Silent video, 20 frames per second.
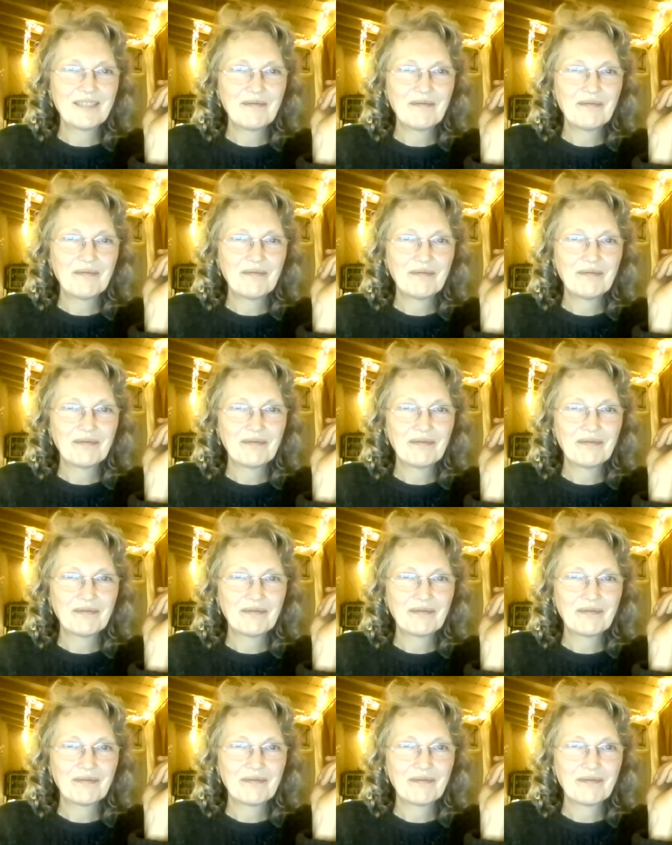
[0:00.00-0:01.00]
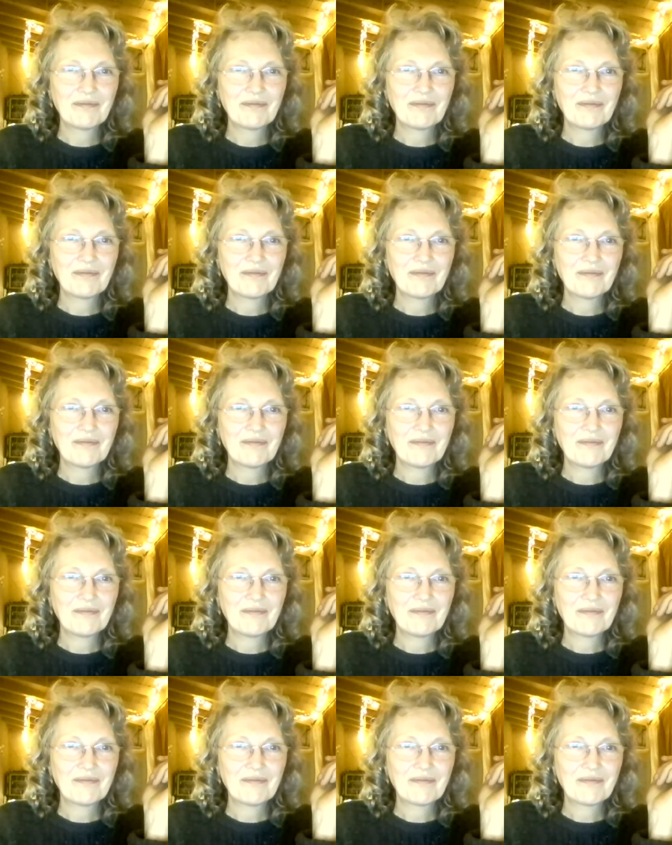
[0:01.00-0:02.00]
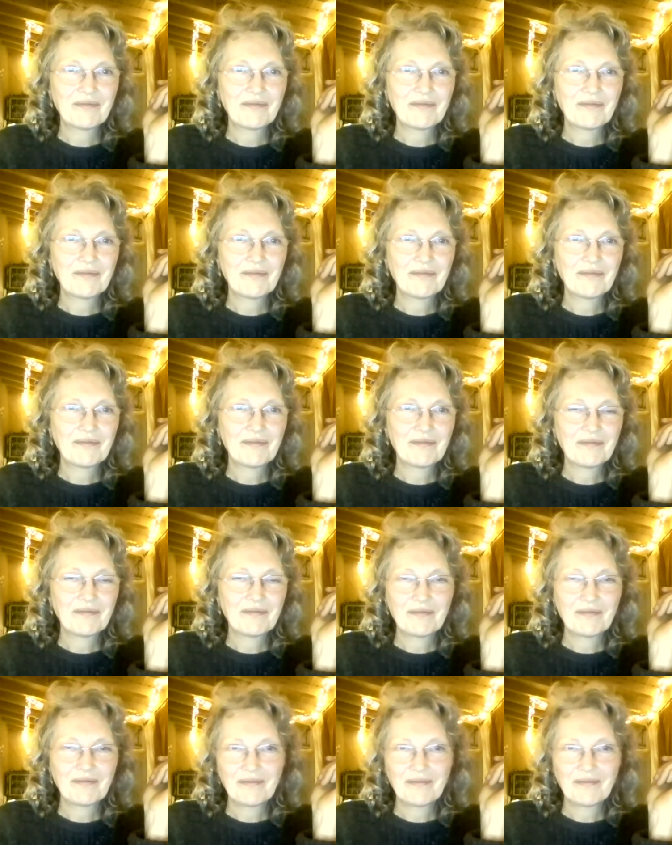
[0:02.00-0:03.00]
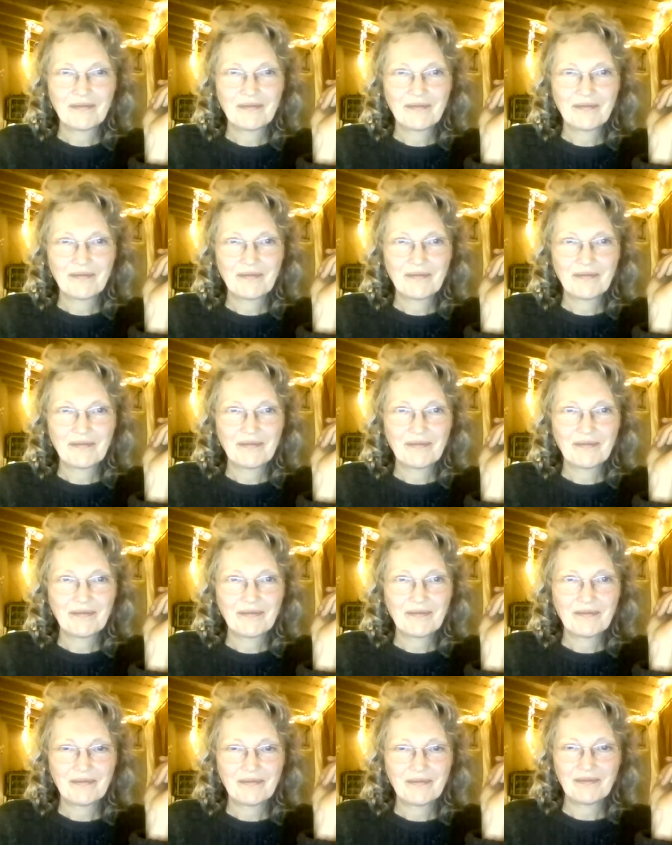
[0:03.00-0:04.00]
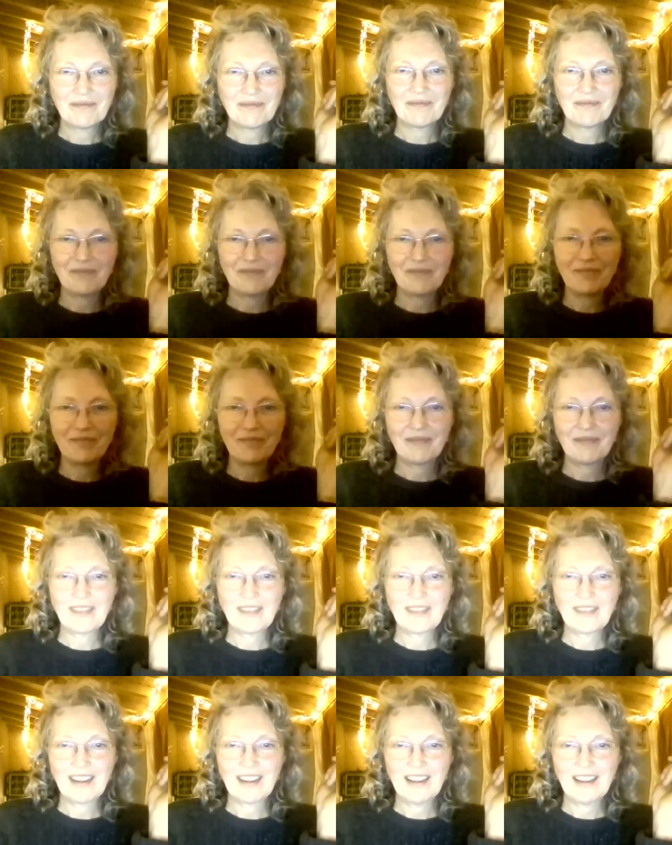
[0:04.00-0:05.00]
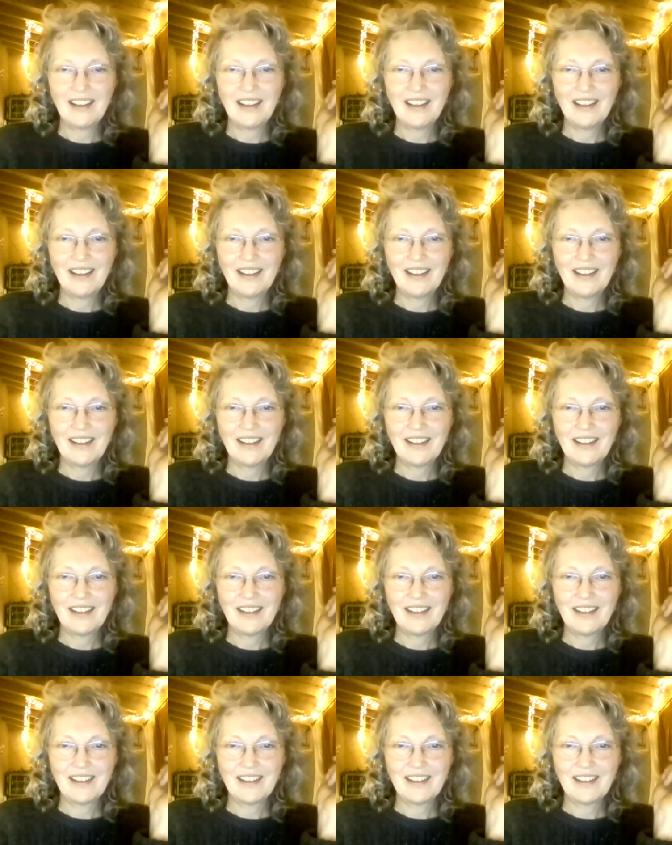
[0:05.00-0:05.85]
Nobody speaks.